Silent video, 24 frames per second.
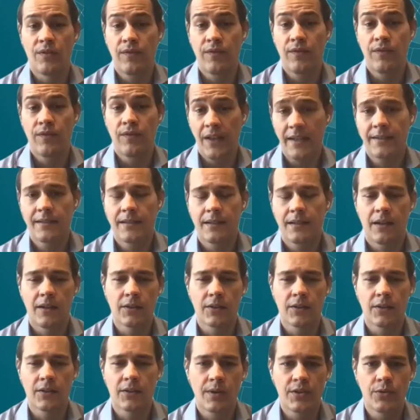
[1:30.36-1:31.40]
reflect
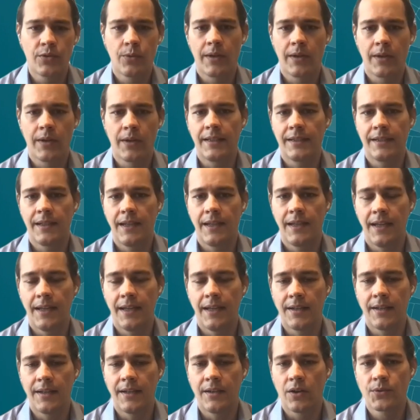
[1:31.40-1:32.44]
on 2020,
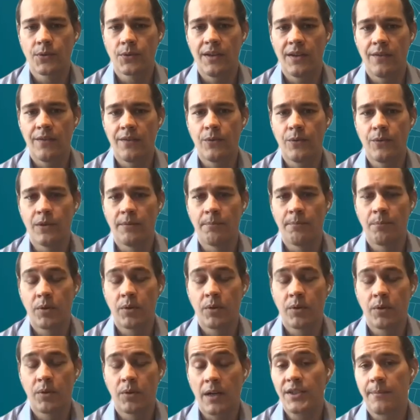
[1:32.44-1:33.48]
and also give you a
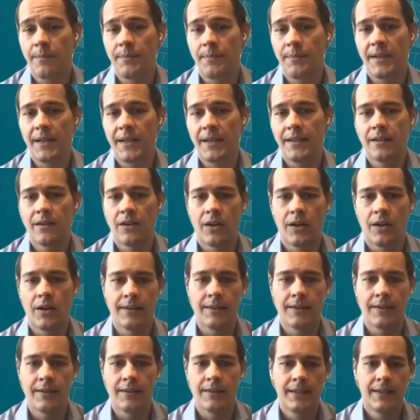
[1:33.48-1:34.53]
project update
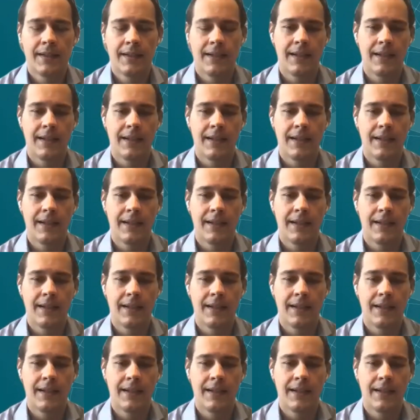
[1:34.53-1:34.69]
on